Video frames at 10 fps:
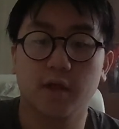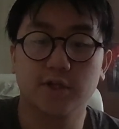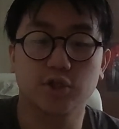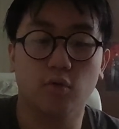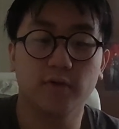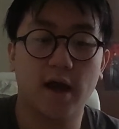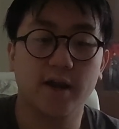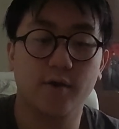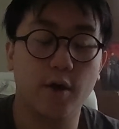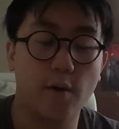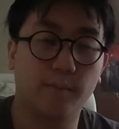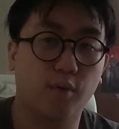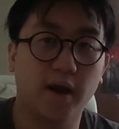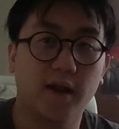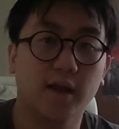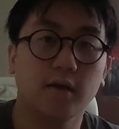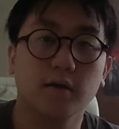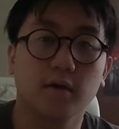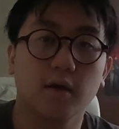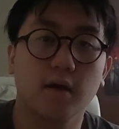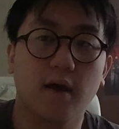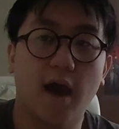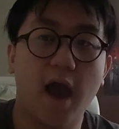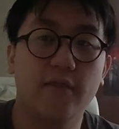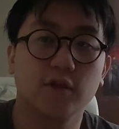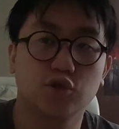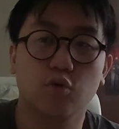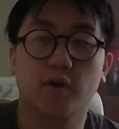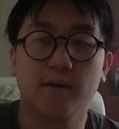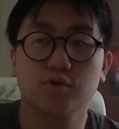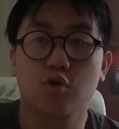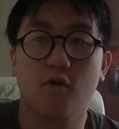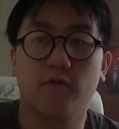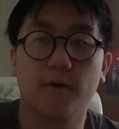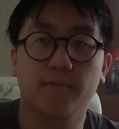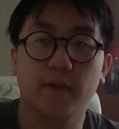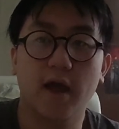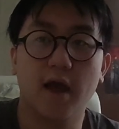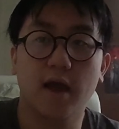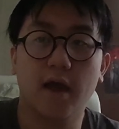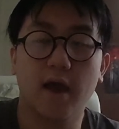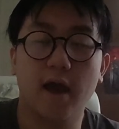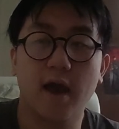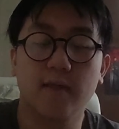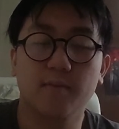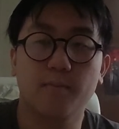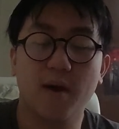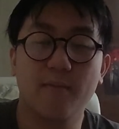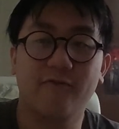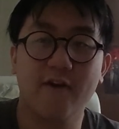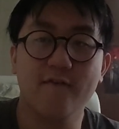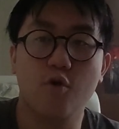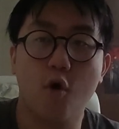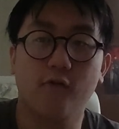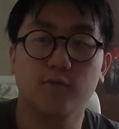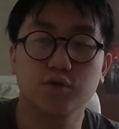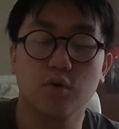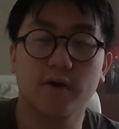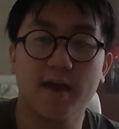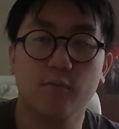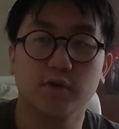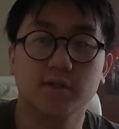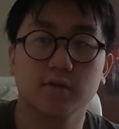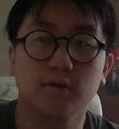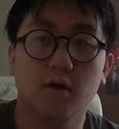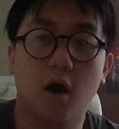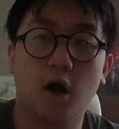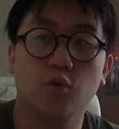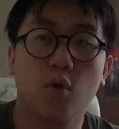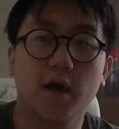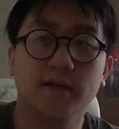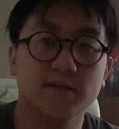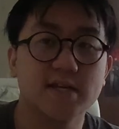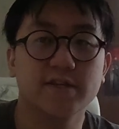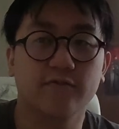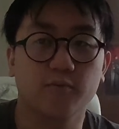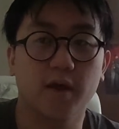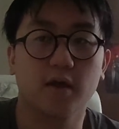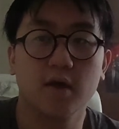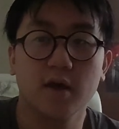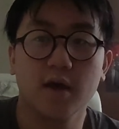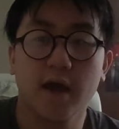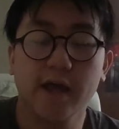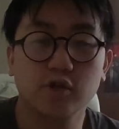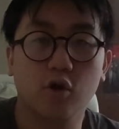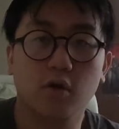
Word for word: his soul died, he went brain dead, and then Suho Kim took over, and the, my favorite quote from Suho Kim was, "Hard work is easy for me," it's